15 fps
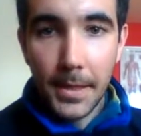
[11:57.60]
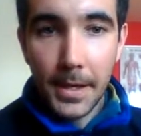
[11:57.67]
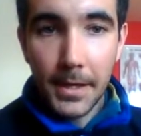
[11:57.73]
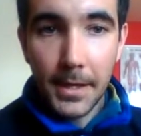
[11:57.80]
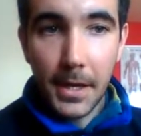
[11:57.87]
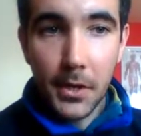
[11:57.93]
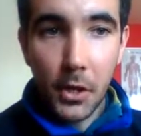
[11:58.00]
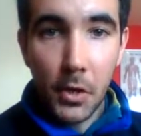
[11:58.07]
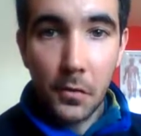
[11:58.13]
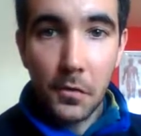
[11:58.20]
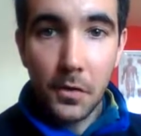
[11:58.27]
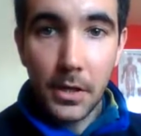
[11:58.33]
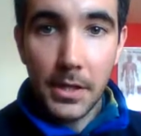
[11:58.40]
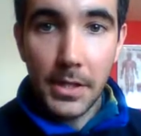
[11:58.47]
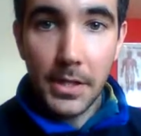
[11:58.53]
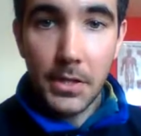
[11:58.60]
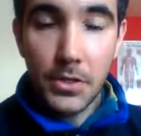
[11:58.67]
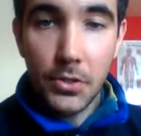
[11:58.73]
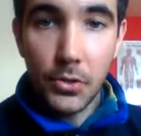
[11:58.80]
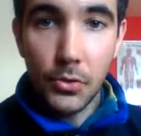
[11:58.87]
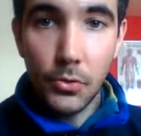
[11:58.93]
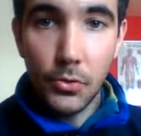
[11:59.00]
and then can often
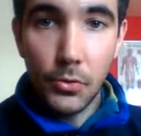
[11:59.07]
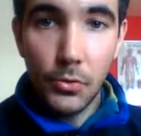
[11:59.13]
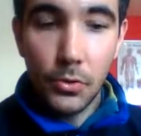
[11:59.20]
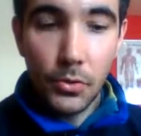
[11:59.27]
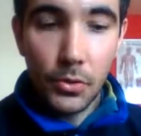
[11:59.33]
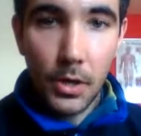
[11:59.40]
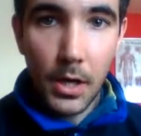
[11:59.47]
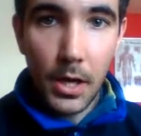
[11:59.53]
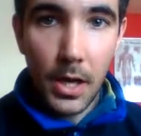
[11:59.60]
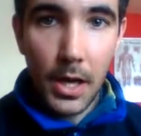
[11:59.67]
lead to